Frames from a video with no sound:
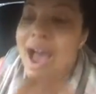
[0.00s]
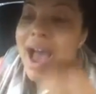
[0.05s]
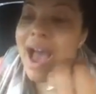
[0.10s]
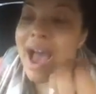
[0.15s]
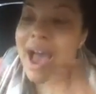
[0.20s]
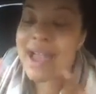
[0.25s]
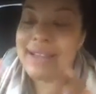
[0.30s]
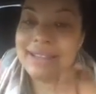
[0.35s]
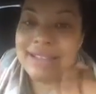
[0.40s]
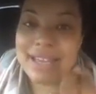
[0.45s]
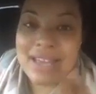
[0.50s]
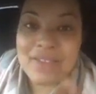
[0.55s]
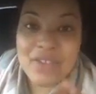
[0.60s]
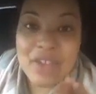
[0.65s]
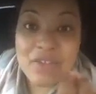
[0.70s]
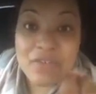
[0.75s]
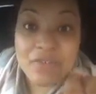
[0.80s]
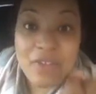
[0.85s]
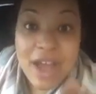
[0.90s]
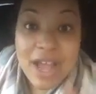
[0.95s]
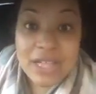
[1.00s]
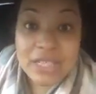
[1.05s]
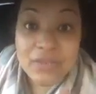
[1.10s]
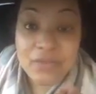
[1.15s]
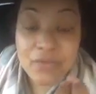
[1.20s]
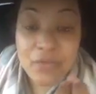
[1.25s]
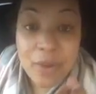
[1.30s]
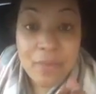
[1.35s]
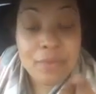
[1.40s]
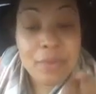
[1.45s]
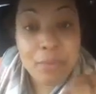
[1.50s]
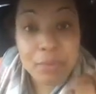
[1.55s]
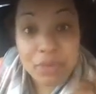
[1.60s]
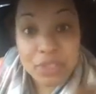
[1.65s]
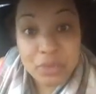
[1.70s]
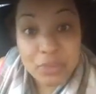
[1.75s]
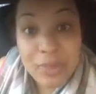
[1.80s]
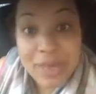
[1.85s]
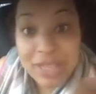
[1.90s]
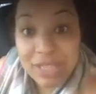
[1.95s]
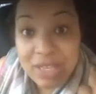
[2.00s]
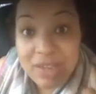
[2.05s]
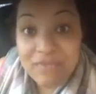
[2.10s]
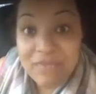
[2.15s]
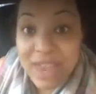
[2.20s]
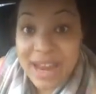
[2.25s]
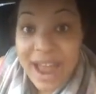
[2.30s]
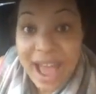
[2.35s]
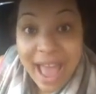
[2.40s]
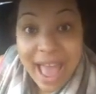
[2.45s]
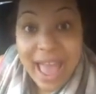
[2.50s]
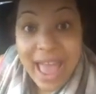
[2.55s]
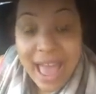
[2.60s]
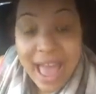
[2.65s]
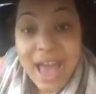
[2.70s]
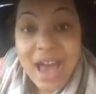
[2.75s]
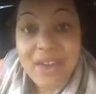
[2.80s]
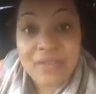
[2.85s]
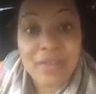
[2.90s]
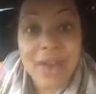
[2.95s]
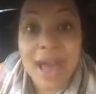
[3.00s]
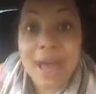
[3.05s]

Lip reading: I give advice from the perspective that I have.